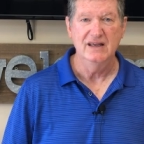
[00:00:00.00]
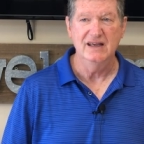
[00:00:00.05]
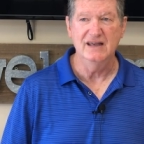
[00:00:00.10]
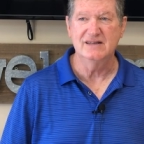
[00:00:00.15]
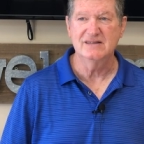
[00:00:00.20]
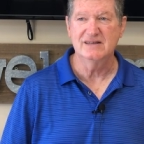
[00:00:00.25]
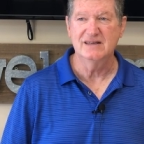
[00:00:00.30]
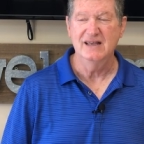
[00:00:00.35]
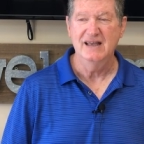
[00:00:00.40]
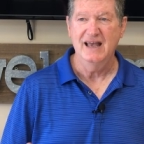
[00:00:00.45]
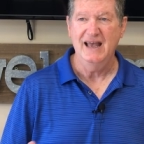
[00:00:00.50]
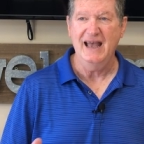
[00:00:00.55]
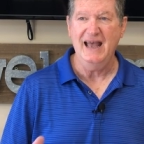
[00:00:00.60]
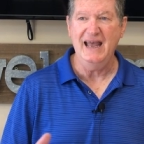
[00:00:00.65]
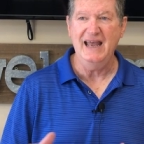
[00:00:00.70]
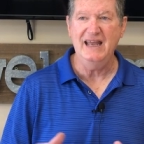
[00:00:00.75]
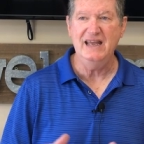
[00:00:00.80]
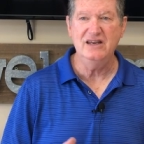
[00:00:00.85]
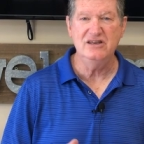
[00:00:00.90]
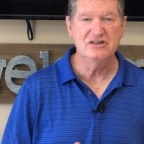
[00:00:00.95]
It's
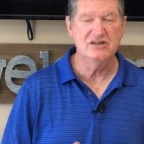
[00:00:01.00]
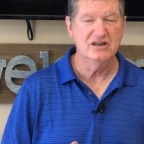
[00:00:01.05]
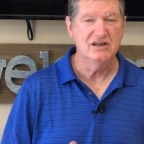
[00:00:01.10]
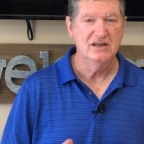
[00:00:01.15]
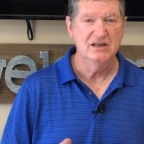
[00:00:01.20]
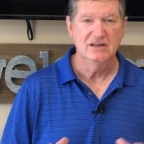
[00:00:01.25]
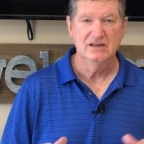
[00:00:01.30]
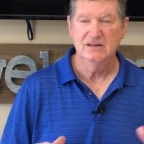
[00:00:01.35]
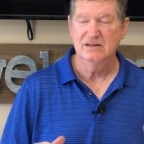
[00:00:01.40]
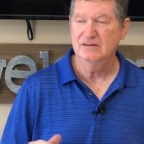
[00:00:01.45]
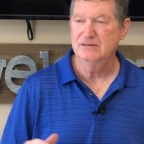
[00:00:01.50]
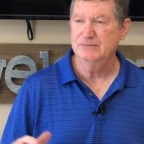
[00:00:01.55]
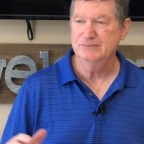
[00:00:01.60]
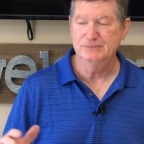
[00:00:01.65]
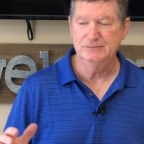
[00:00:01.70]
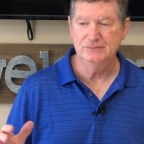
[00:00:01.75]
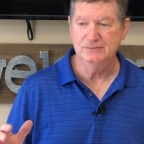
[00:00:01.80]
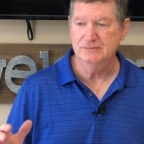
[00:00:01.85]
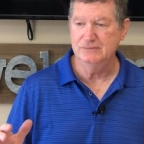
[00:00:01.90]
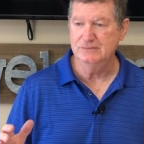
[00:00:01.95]
age,
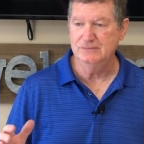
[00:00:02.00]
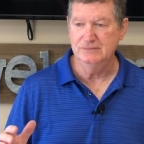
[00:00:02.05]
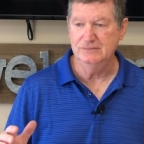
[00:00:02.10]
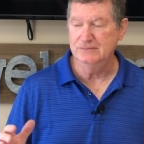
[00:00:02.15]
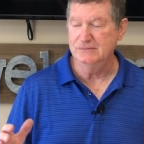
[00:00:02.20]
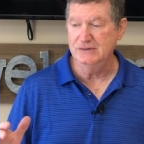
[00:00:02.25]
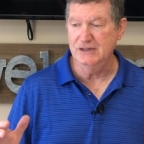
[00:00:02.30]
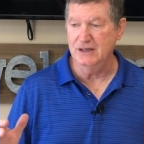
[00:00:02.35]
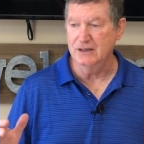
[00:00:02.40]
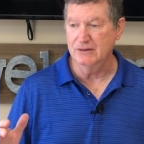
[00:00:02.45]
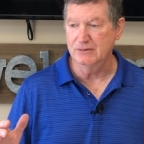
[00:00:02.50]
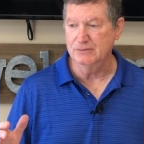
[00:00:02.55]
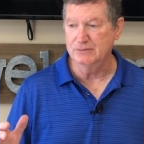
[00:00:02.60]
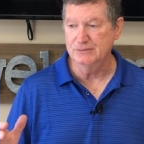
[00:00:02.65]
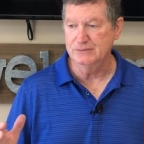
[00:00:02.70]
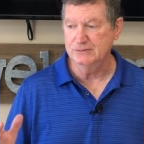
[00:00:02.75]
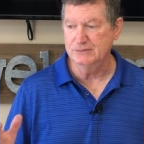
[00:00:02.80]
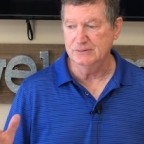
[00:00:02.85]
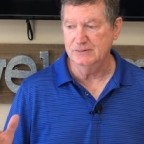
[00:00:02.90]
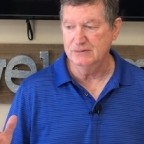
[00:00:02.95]
you know,
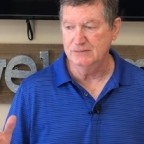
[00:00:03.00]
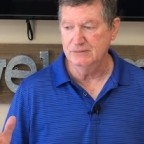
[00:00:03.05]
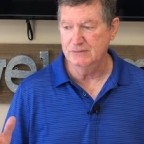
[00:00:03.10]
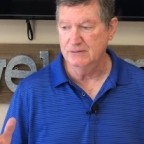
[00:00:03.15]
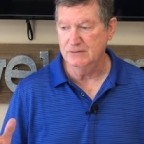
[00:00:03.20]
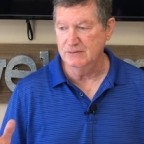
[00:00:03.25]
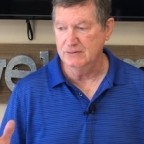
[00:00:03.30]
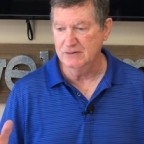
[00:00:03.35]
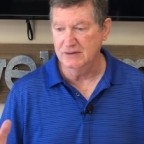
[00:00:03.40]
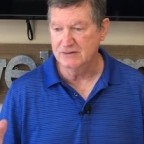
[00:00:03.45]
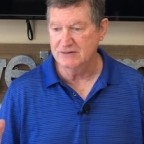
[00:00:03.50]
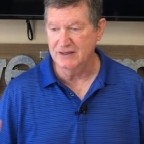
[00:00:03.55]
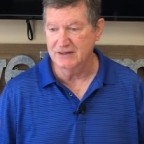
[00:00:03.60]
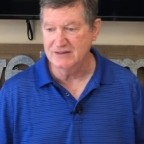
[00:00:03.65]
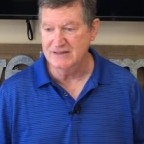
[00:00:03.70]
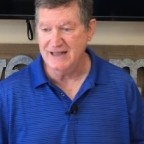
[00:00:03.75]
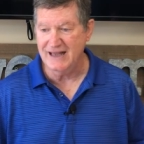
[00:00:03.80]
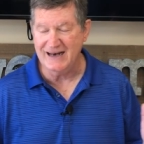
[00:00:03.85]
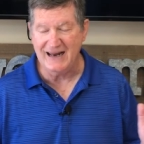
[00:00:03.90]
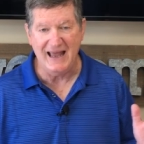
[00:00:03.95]
it's, it's
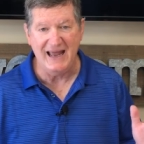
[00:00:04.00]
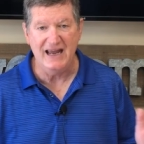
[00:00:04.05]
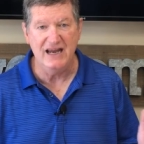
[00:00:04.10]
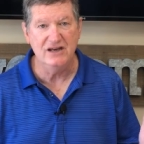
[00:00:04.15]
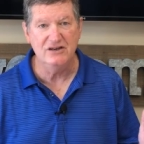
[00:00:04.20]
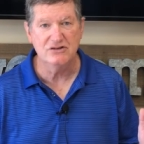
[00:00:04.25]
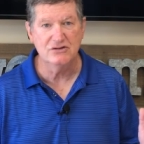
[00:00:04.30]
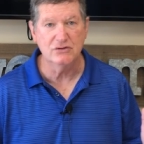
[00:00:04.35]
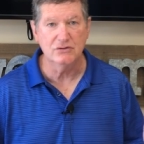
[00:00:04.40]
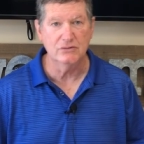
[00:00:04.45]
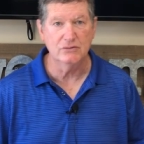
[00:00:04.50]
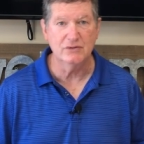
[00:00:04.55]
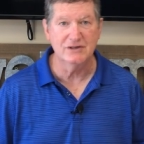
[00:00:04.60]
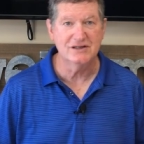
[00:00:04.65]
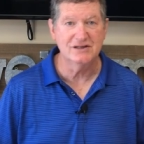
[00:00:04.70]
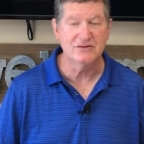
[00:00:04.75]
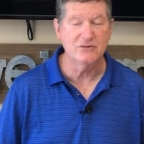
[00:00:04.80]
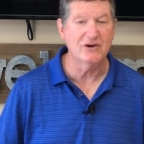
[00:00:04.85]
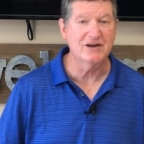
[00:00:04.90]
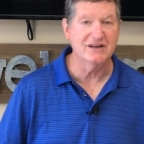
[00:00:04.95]
not age
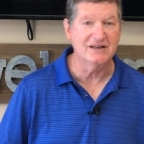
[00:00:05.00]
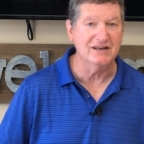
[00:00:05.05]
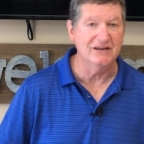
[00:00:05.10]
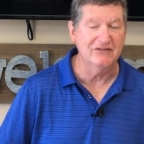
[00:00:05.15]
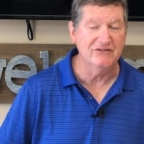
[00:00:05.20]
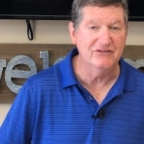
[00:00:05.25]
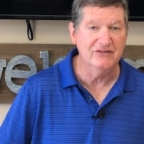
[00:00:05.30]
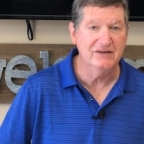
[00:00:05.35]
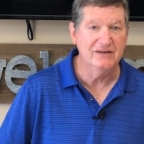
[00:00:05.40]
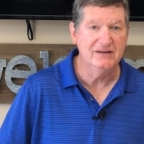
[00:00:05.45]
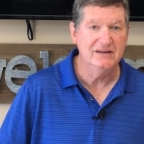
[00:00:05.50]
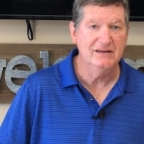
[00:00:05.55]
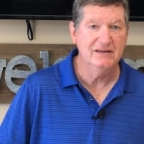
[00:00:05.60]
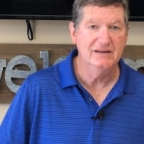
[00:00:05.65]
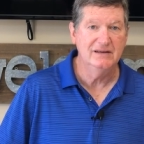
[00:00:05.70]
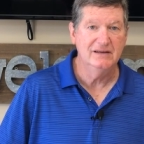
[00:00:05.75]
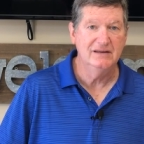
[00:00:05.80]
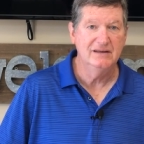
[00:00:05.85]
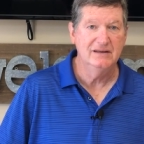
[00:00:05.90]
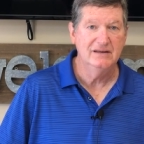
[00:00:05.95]
restrictive.
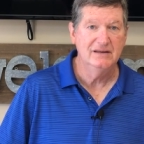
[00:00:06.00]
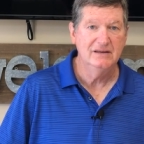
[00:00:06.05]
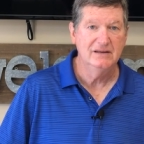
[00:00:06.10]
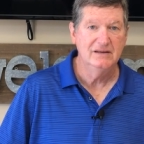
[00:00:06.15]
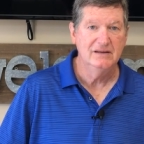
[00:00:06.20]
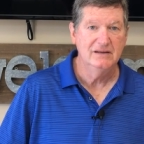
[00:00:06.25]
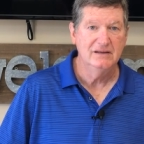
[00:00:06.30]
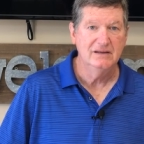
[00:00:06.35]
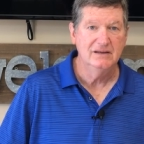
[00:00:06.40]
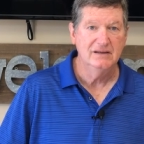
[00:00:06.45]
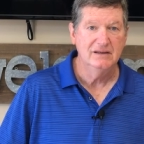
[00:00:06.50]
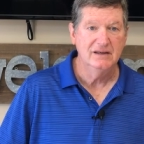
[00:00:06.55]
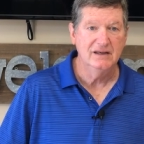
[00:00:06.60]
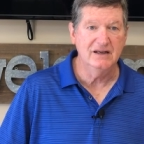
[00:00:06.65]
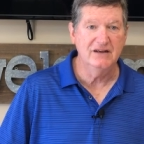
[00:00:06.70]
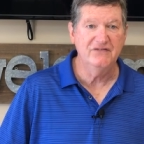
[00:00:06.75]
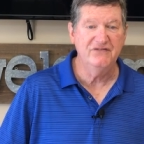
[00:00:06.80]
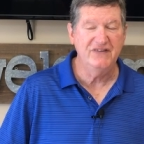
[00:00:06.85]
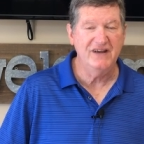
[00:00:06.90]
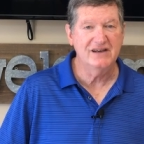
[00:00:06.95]
It
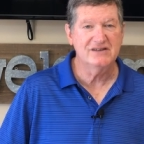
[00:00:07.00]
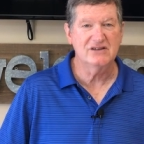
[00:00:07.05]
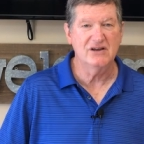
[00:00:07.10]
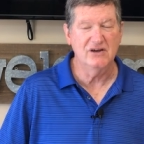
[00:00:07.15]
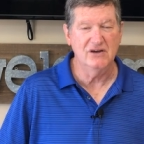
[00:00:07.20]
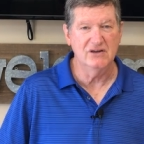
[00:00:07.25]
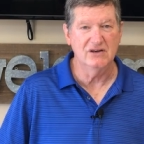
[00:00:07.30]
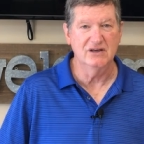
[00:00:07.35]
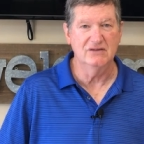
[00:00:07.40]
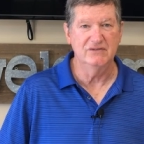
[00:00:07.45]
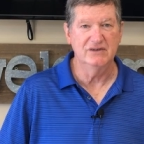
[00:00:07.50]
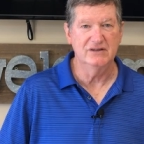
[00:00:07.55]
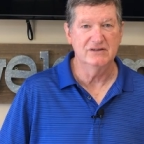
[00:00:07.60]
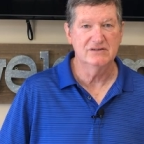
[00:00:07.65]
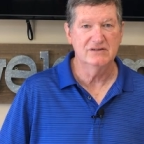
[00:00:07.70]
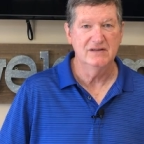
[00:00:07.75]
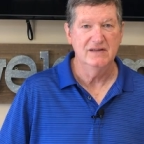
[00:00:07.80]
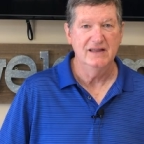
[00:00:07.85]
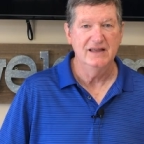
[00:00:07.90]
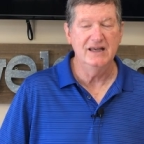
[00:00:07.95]
affects all of
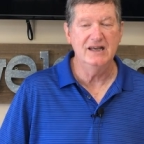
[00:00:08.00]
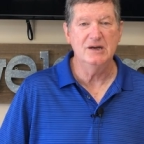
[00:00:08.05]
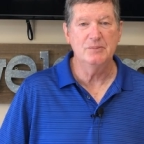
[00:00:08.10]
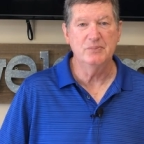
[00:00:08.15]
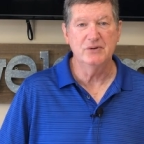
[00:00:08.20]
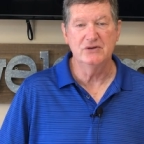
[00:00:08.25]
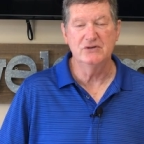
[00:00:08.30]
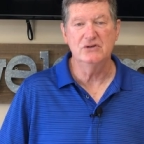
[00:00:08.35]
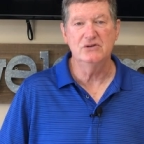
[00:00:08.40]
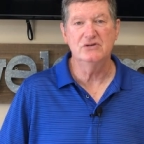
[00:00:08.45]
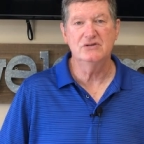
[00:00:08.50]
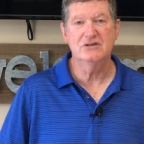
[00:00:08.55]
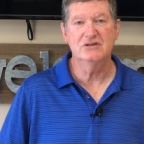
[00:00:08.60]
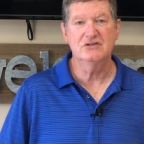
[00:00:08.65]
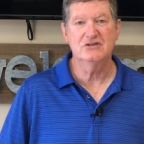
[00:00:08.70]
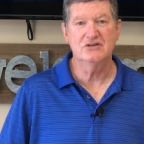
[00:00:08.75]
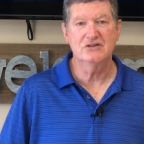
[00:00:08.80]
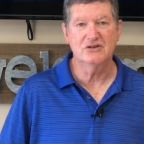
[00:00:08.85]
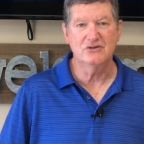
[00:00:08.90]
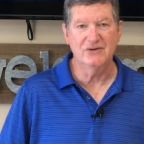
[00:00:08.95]
us and it produces
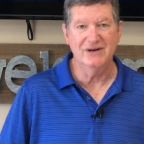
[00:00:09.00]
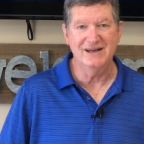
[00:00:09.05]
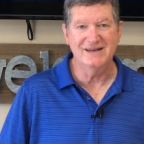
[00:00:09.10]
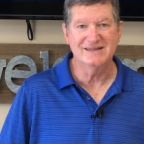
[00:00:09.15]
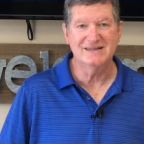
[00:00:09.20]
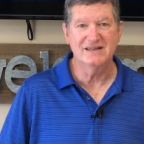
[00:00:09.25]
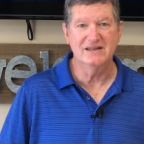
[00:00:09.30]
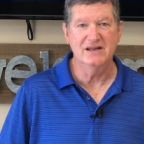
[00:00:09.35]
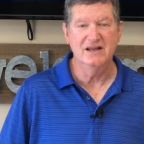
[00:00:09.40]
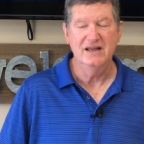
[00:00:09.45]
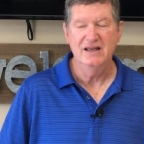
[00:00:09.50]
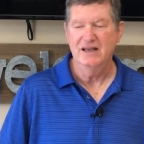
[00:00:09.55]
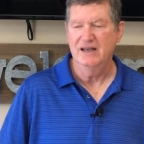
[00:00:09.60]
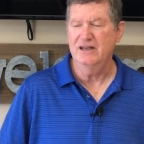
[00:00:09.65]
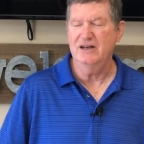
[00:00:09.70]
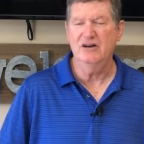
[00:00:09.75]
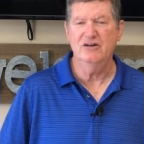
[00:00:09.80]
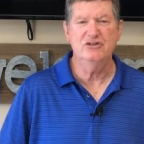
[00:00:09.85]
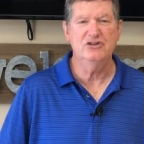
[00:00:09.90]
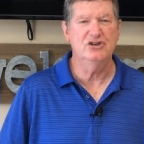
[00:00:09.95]
stress. And,
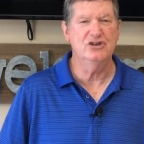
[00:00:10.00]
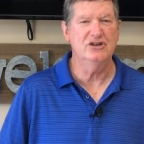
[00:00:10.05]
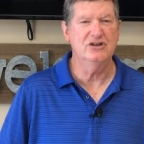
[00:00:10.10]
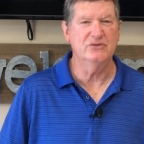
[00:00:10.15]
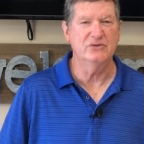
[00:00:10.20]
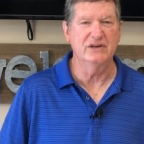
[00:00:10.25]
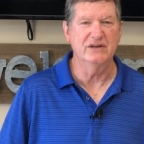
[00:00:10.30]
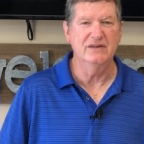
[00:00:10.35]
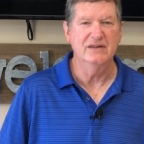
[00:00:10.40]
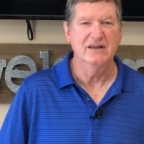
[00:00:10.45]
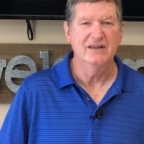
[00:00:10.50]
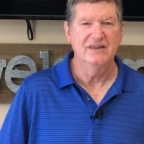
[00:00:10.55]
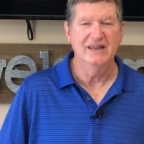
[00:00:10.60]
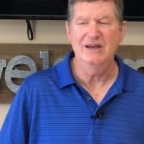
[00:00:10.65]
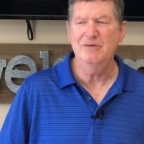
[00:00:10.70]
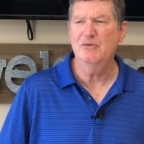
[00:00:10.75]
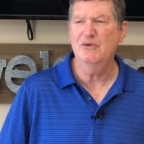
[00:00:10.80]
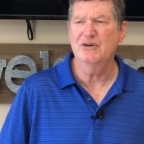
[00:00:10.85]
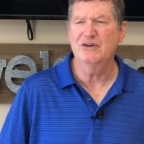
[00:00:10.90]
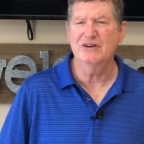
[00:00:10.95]
and our children, they
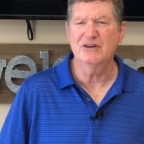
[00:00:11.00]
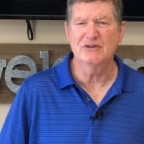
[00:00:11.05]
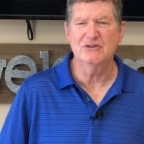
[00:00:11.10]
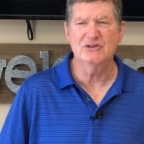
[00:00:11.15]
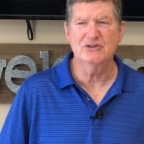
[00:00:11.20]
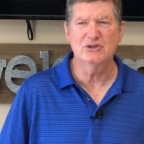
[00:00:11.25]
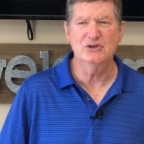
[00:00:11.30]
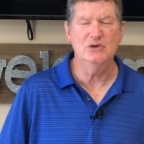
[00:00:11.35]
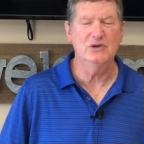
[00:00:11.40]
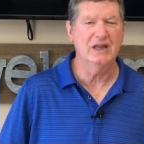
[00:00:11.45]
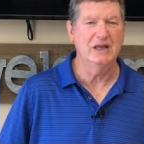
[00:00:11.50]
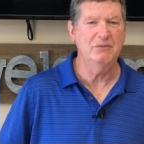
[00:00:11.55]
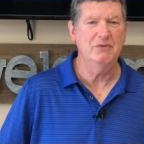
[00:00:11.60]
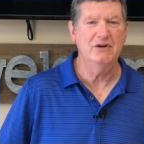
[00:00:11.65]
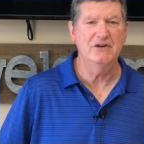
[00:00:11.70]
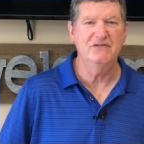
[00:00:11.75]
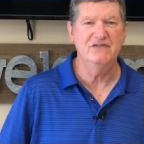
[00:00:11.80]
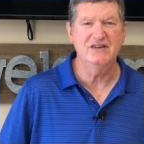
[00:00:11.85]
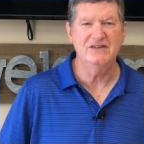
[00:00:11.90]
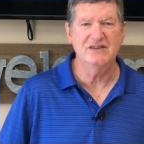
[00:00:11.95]
want to go to school, they
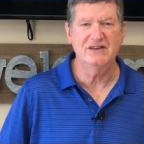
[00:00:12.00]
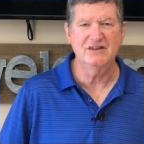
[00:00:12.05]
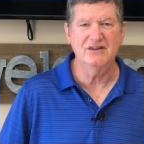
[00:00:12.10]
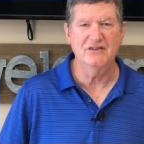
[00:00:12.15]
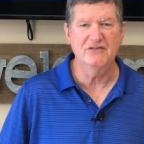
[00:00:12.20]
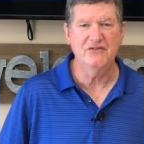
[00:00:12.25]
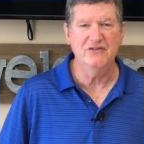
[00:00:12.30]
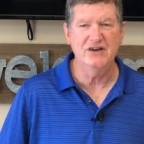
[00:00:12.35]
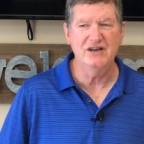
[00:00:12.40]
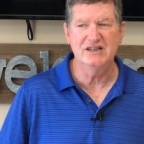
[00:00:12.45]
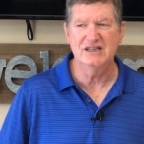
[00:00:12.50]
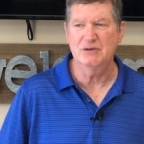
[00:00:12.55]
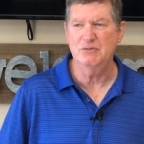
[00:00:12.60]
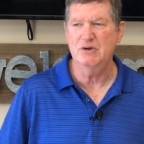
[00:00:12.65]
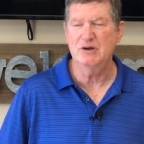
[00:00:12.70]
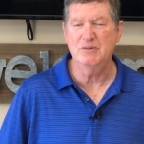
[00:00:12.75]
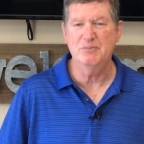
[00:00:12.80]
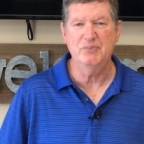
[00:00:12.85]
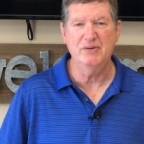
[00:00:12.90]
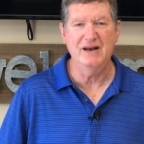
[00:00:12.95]
want to visit their friends, they
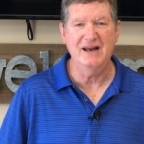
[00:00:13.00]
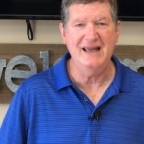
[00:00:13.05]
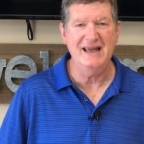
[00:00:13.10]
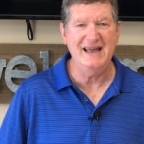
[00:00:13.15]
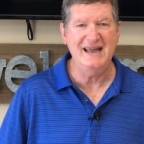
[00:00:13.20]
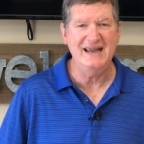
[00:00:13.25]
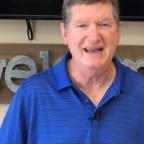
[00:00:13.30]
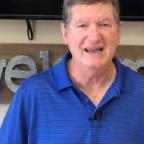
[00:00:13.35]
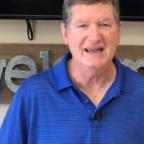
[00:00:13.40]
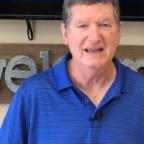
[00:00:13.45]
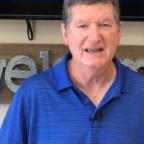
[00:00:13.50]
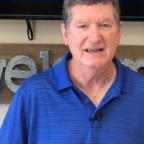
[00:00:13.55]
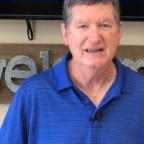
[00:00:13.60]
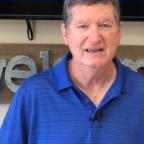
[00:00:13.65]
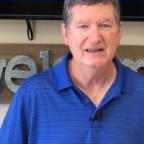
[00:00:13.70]
want to play.